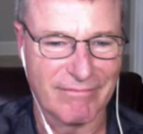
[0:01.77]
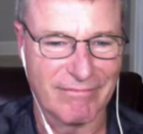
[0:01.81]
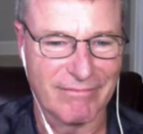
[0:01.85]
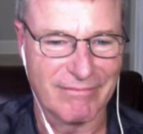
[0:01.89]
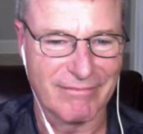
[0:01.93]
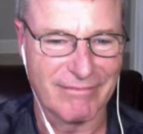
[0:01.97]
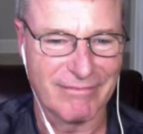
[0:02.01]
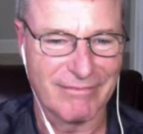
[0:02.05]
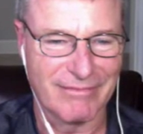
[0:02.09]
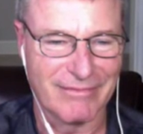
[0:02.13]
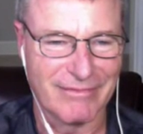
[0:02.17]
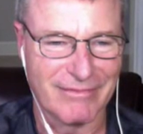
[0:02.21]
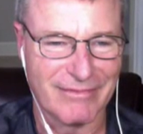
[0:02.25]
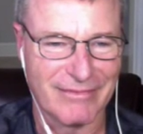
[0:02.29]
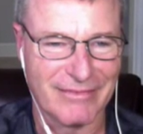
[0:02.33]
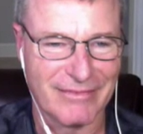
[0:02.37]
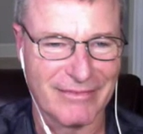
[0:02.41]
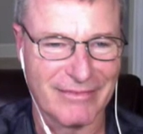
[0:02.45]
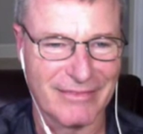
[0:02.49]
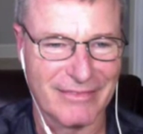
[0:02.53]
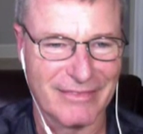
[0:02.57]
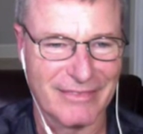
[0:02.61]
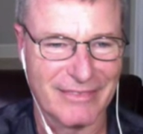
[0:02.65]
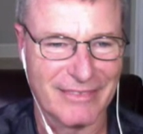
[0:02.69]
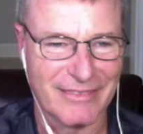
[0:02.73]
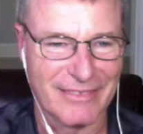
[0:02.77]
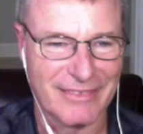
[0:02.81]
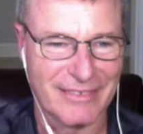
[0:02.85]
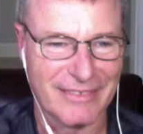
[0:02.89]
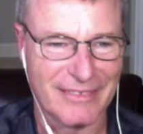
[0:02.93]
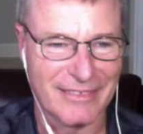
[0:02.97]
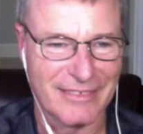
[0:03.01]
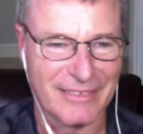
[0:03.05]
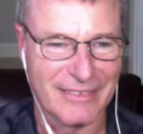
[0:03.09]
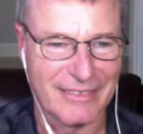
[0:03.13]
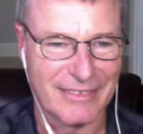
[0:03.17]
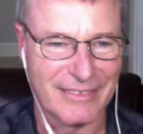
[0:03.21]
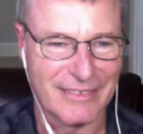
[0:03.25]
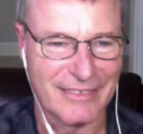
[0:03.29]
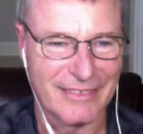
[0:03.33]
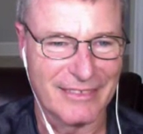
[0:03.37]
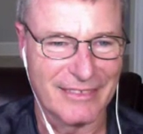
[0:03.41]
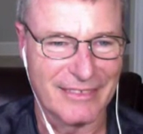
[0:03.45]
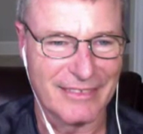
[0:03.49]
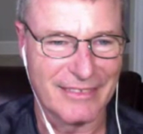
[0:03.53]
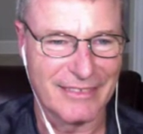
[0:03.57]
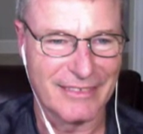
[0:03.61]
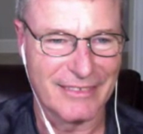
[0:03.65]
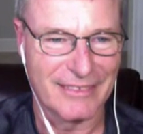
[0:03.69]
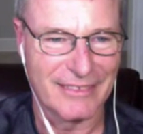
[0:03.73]

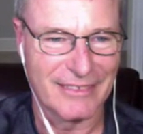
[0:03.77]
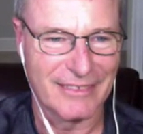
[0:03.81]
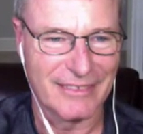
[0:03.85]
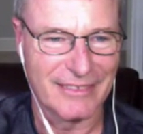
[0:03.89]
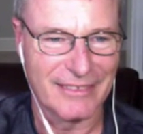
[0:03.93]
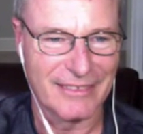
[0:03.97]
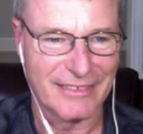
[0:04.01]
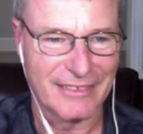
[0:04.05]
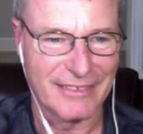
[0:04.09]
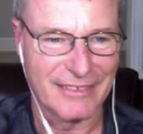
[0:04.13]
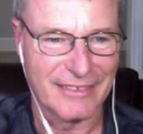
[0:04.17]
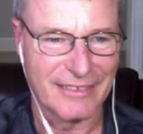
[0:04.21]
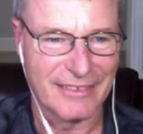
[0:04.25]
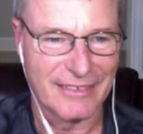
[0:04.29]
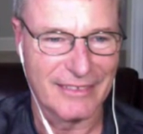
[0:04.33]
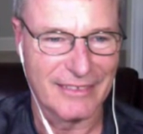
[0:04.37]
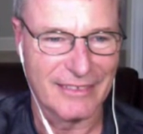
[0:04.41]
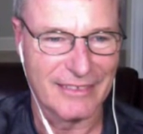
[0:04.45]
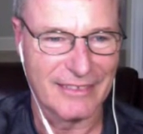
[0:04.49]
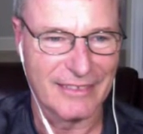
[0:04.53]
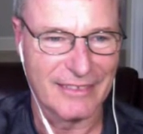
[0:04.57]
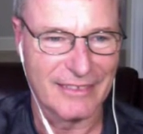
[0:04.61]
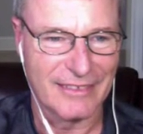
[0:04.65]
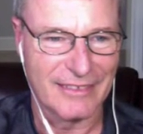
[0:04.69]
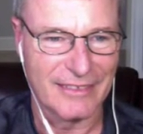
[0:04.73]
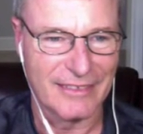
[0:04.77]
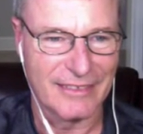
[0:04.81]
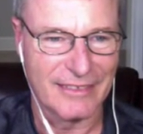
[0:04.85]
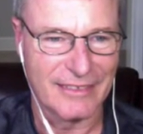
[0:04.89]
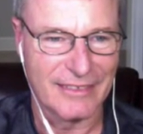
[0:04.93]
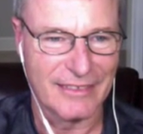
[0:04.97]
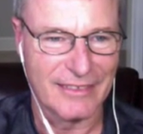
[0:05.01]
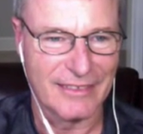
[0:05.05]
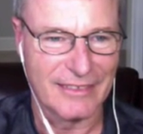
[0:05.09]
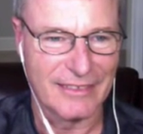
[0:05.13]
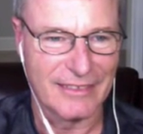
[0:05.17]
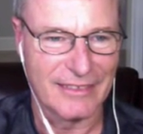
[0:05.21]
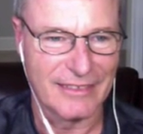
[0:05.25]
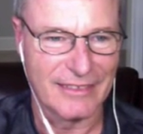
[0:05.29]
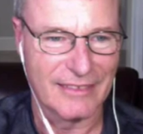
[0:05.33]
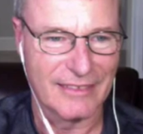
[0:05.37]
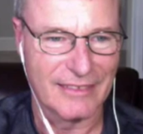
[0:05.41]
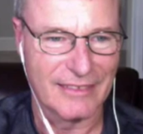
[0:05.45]
(silent)